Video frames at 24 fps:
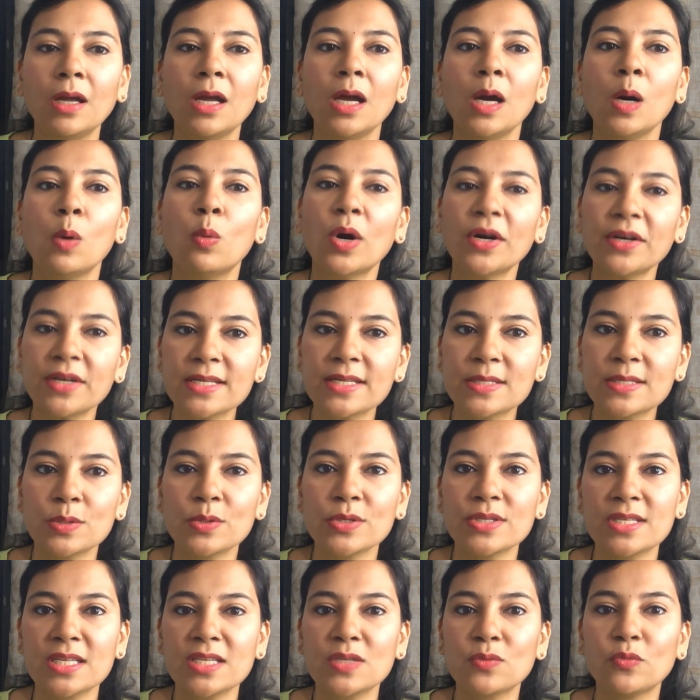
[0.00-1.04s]
What
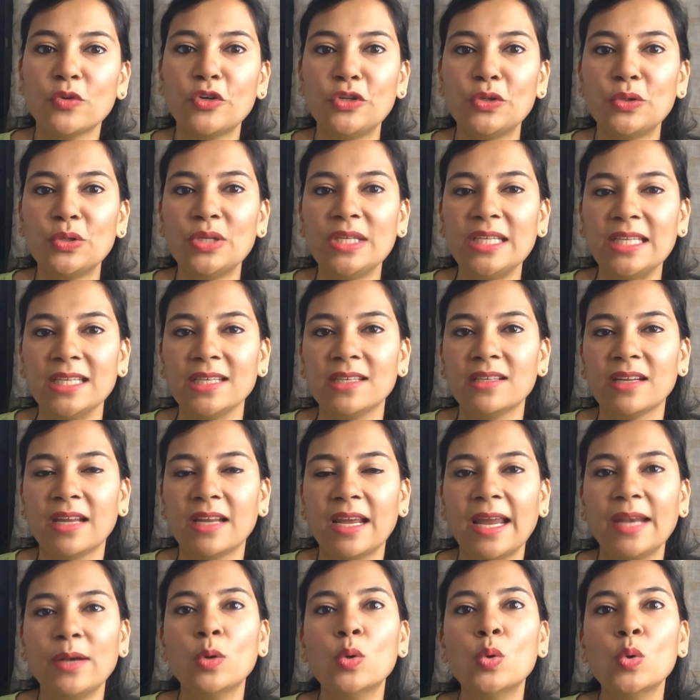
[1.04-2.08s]
resources would you need
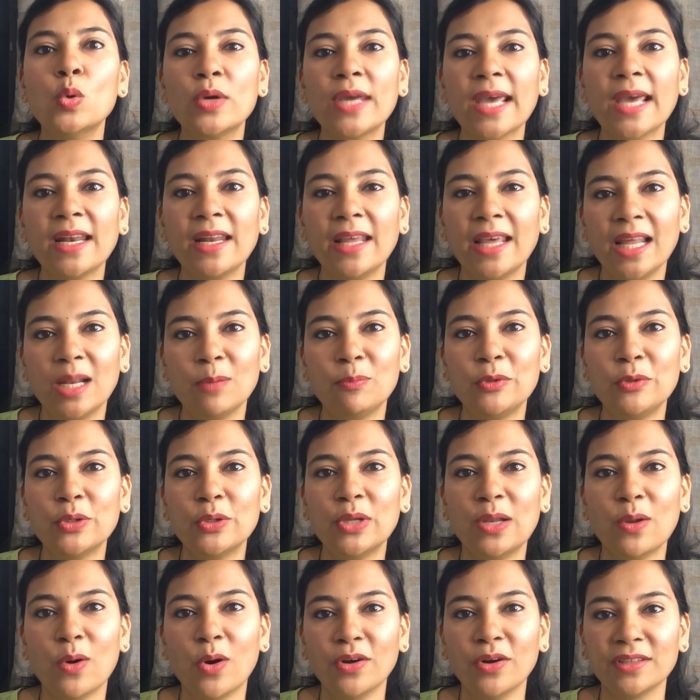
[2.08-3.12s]
and who can help you
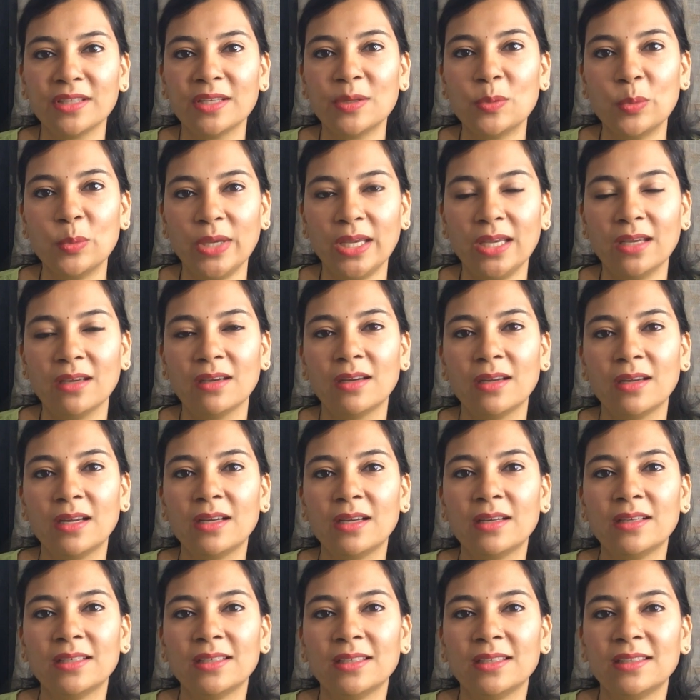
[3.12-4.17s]
along the way?
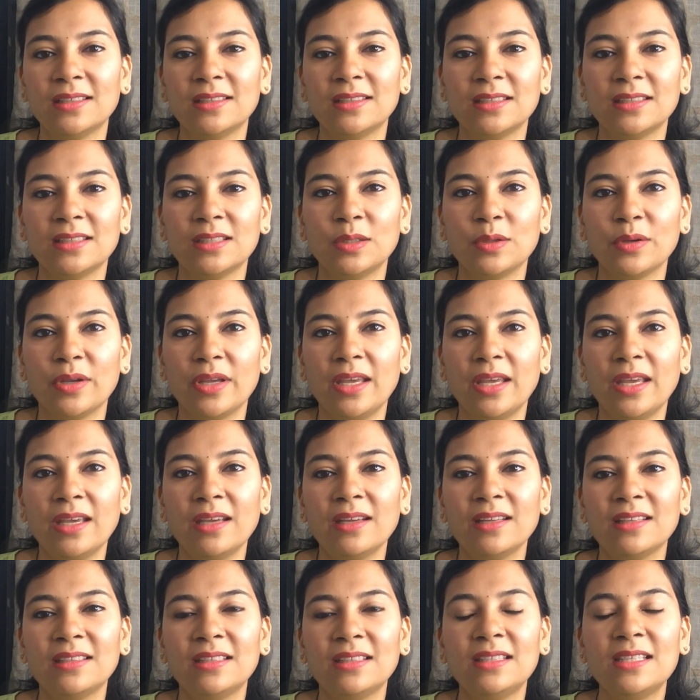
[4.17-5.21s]
Okay.
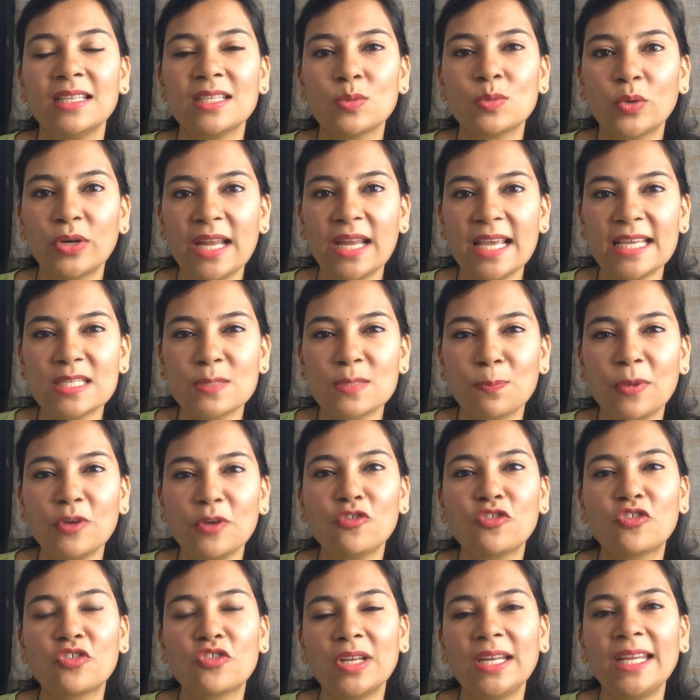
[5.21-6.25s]
This would
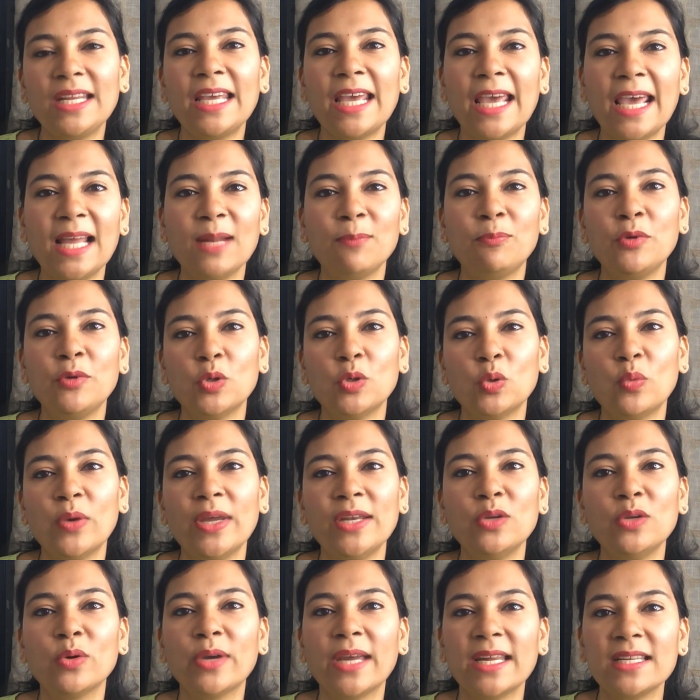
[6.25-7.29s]
especially help you when
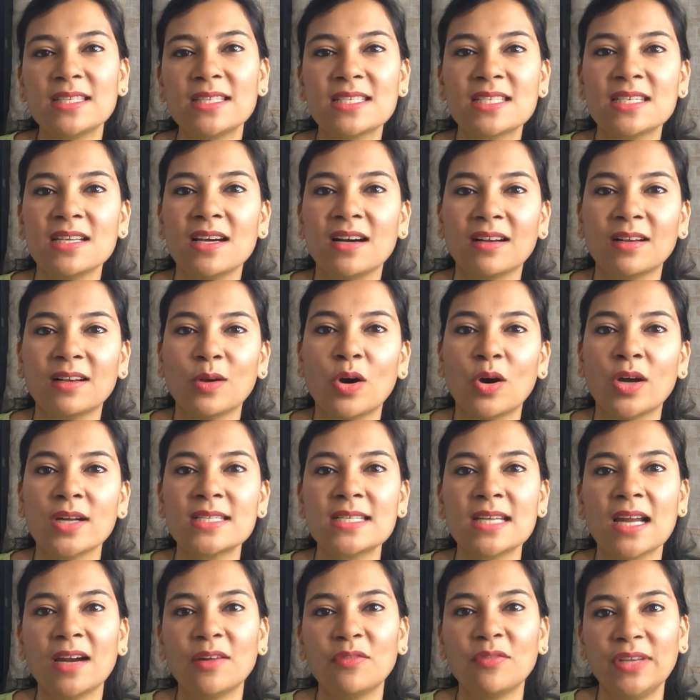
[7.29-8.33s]
you get stuck or
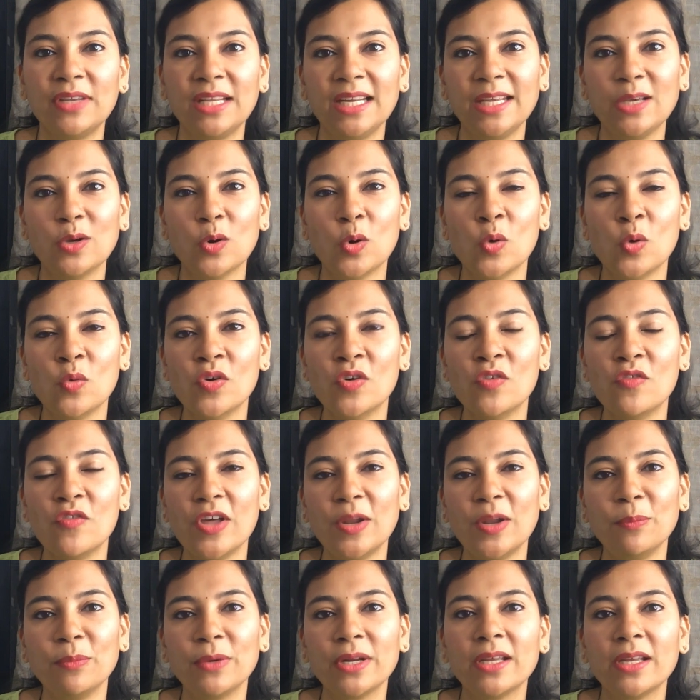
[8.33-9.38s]
start feeling
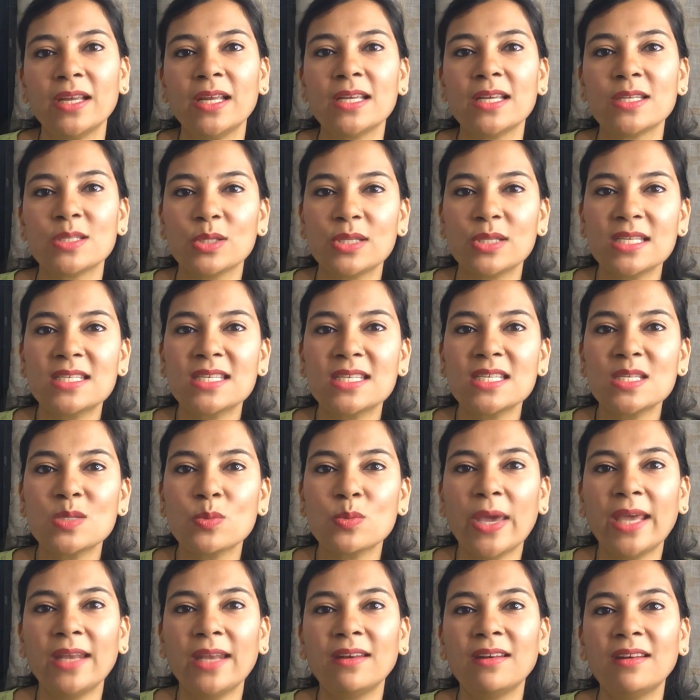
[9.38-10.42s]
overwhelmed. So this is
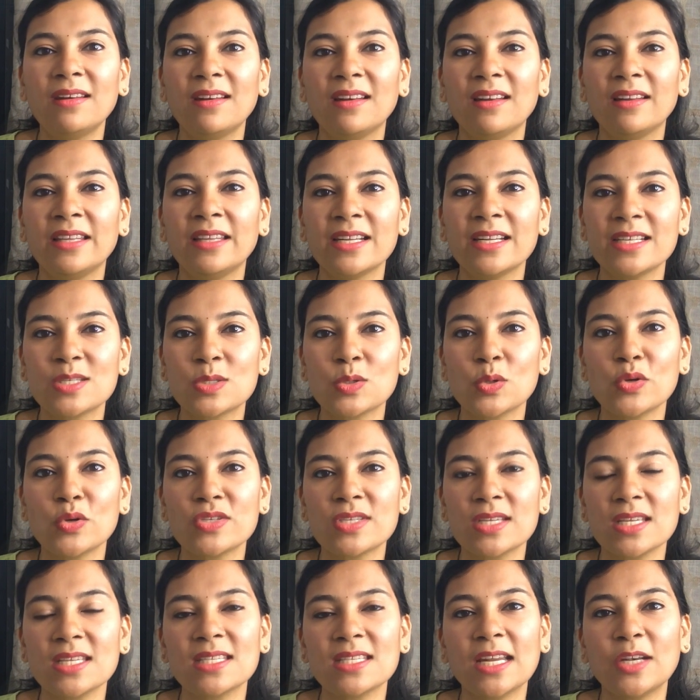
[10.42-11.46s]
when the
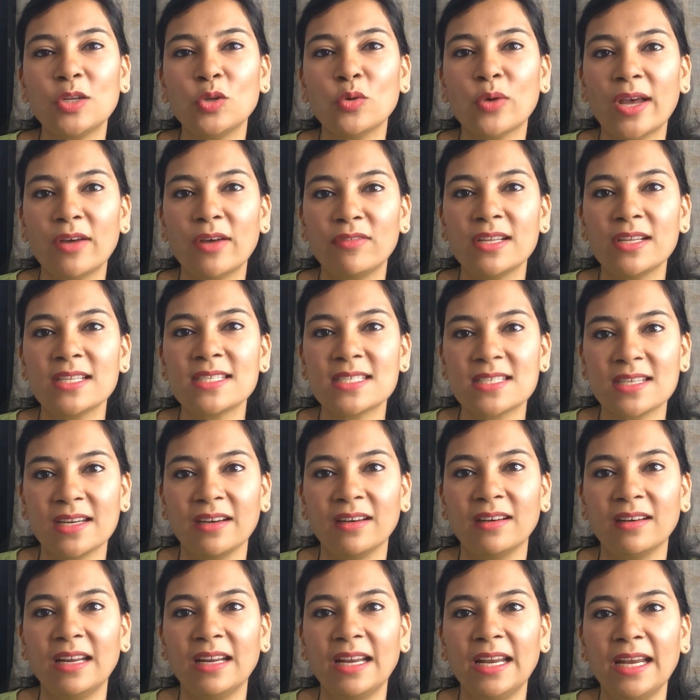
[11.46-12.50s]
resources that you have
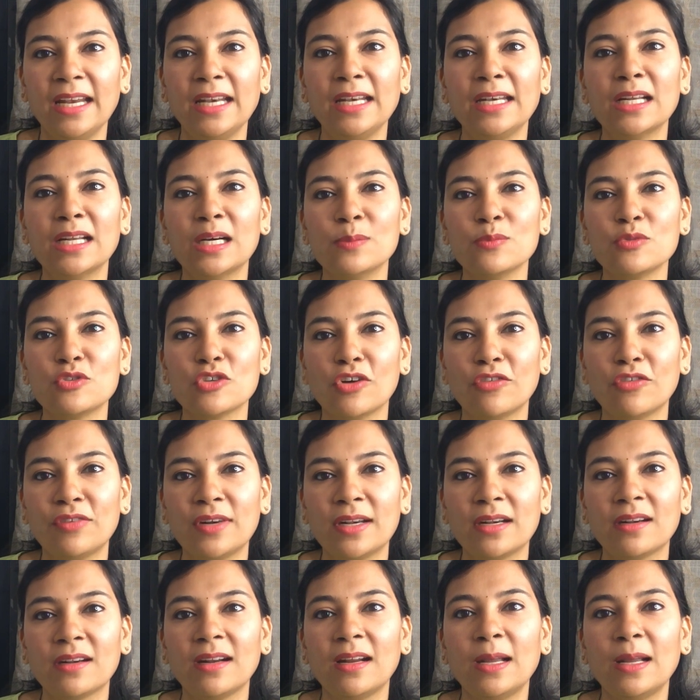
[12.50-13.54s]
listed in terms of
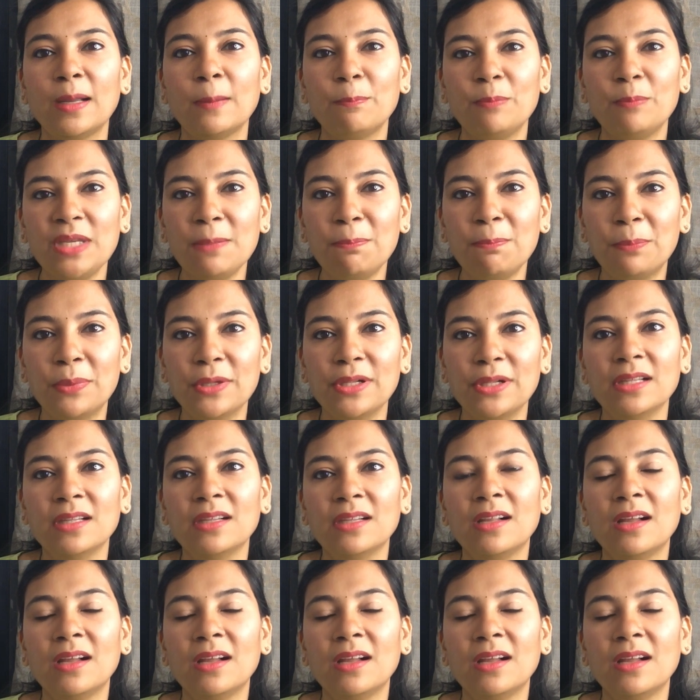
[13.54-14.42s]
people